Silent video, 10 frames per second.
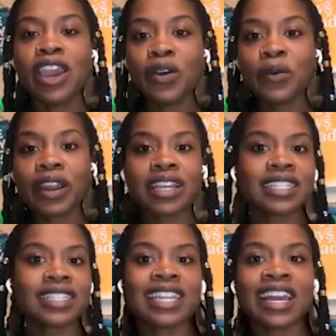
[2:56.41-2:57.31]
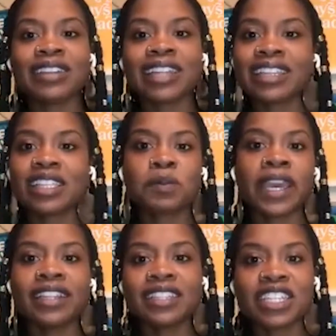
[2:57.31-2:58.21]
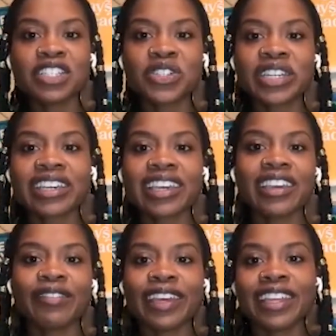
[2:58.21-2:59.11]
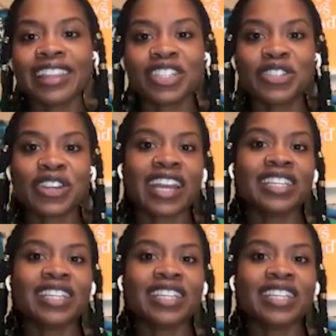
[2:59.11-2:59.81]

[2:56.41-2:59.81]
whereas it's now like this pain centric event that you try